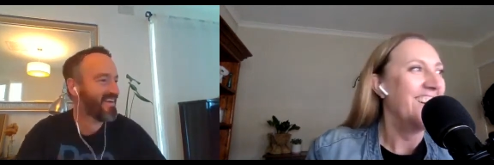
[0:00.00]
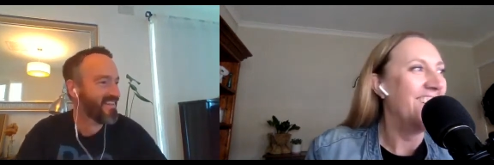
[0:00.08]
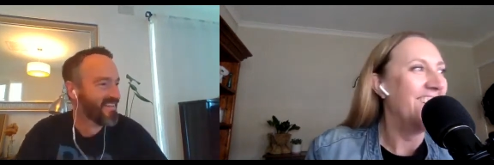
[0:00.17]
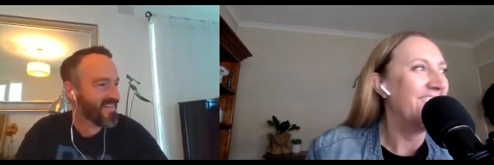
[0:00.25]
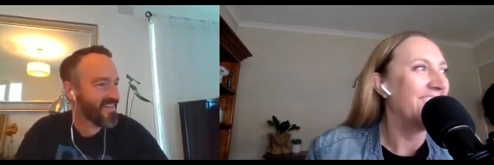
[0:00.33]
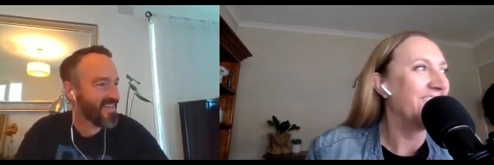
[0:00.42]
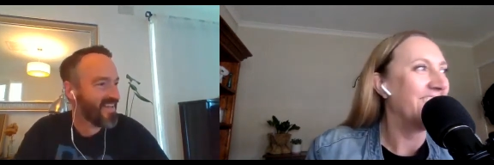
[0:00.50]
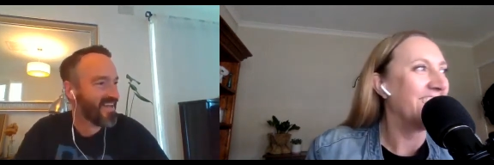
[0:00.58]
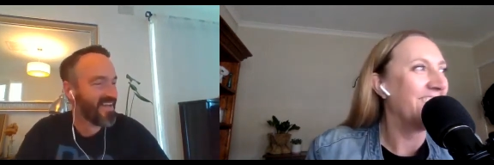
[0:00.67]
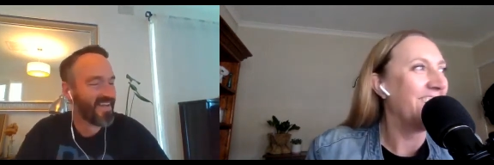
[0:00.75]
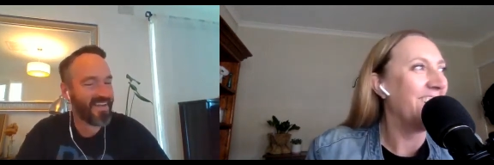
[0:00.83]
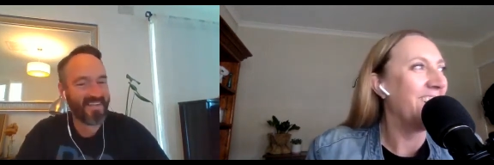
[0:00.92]
Speaker 1: oh my
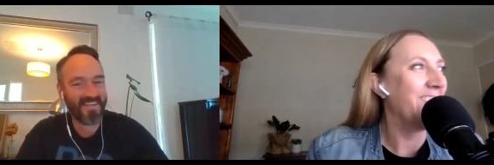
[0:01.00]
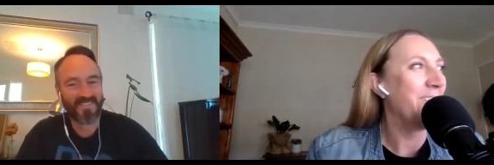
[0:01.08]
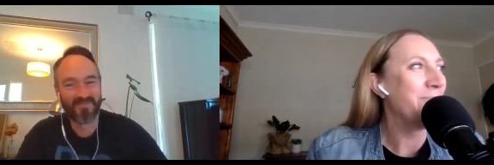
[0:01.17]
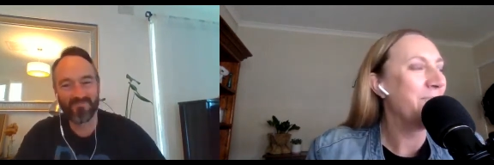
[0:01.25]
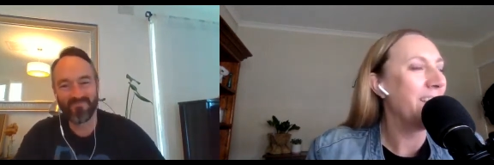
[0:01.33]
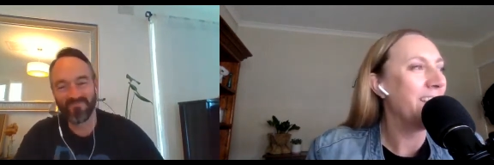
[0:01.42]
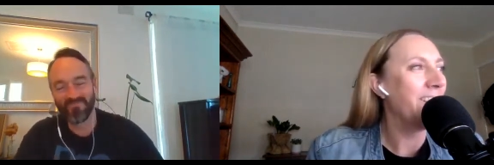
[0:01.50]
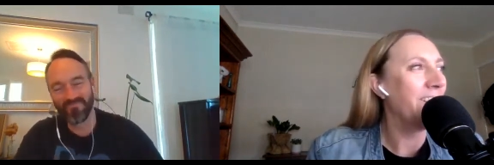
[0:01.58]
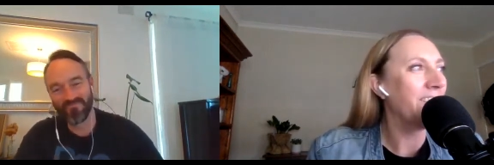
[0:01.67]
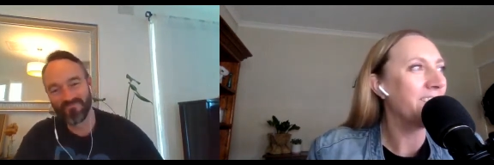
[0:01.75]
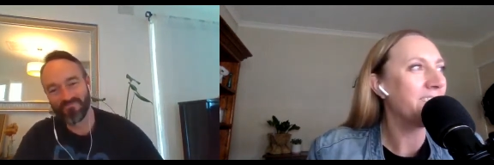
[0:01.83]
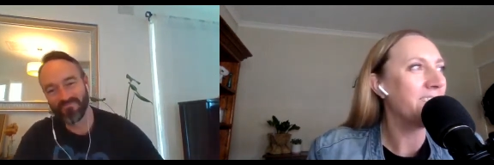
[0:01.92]
god, oh Ben,
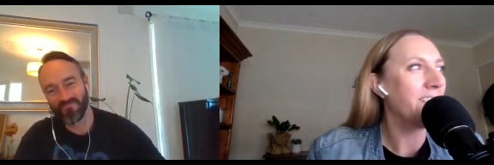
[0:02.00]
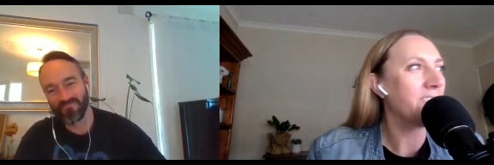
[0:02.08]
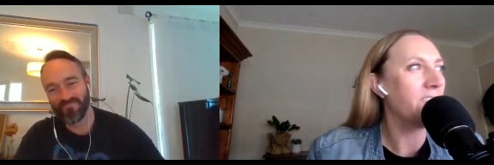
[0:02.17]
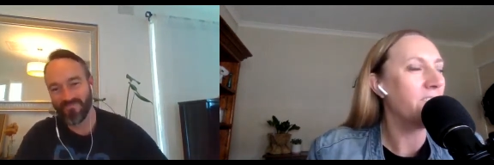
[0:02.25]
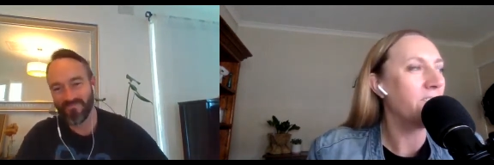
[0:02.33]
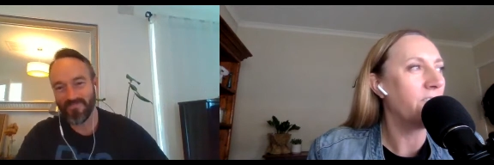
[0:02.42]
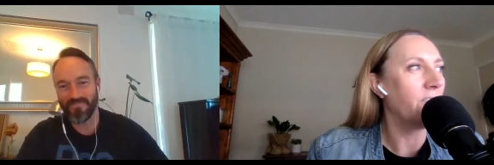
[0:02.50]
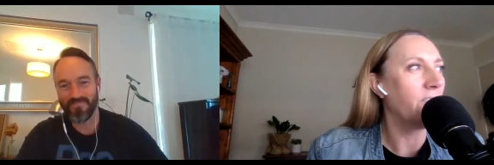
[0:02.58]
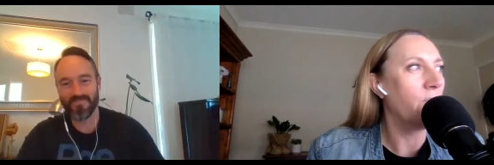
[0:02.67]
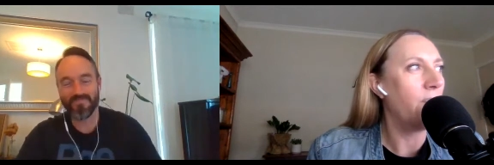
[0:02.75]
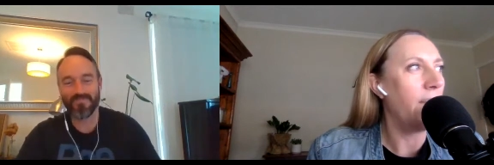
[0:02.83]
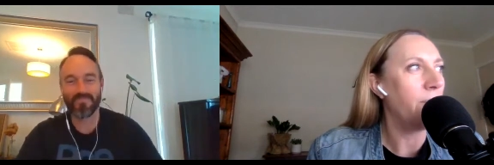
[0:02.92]
oh that sounds like you've got it
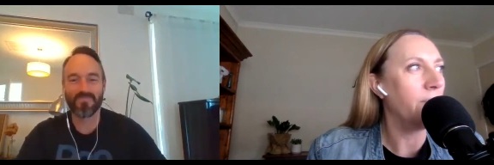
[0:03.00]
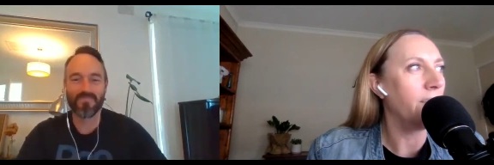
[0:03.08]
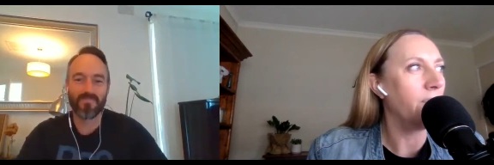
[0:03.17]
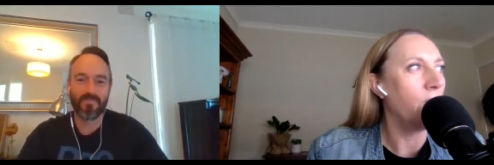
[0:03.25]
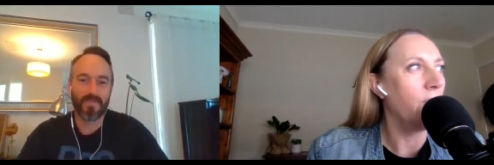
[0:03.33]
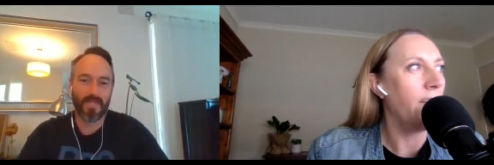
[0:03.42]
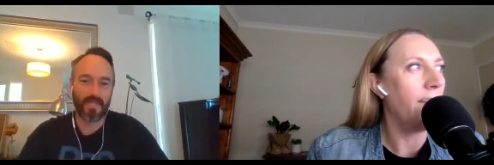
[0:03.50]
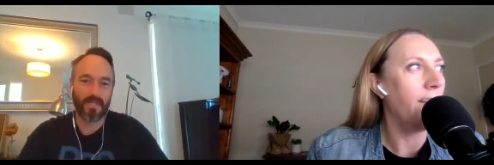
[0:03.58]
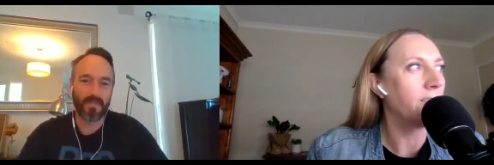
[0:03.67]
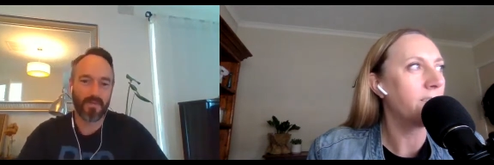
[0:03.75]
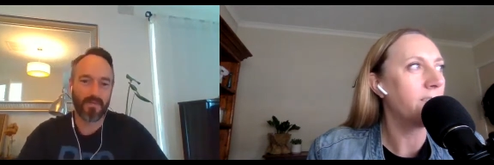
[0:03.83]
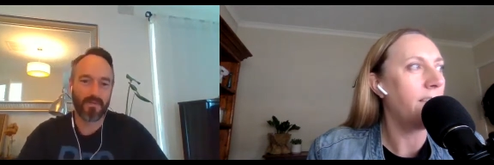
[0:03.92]
all happening at your
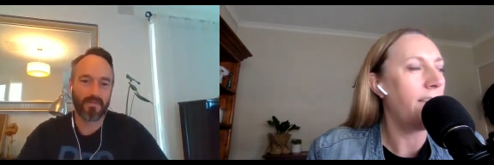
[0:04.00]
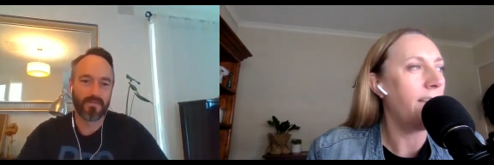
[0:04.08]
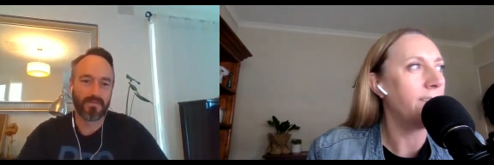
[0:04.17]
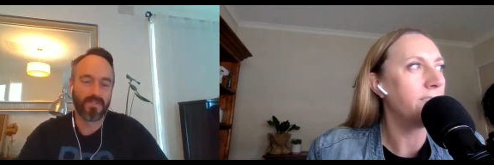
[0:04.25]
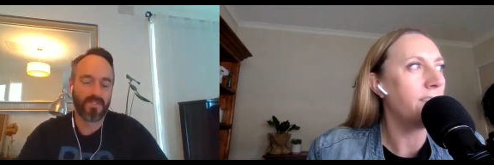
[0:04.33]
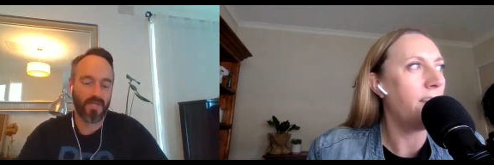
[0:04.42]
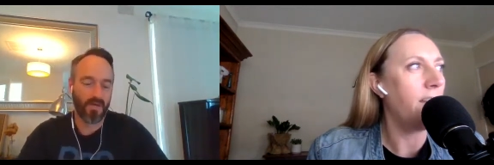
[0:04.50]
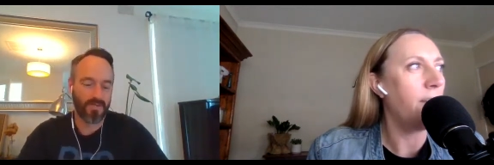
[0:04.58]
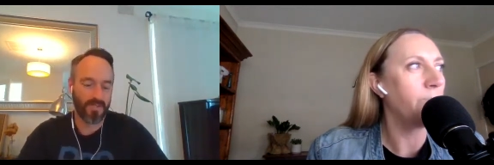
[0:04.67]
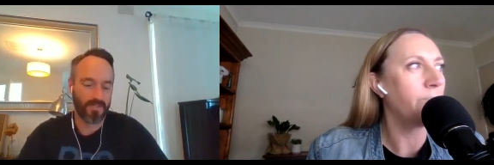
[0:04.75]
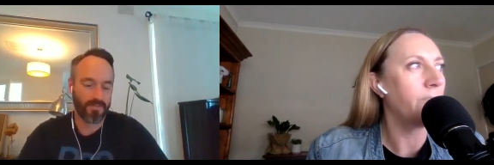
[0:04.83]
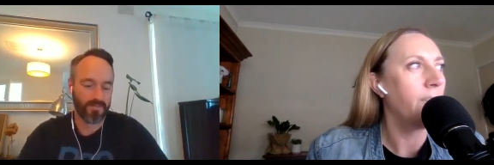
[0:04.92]
house, and um,
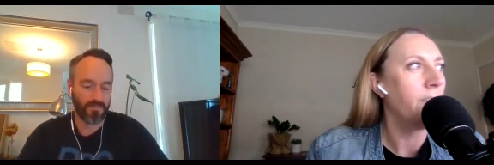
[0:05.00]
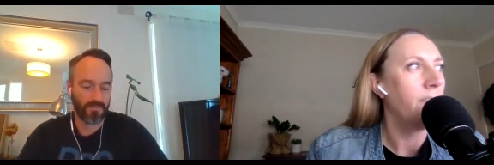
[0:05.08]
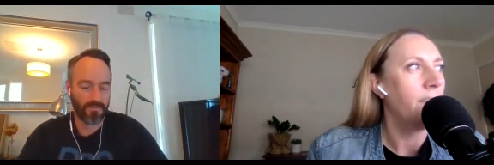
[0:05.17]
totally.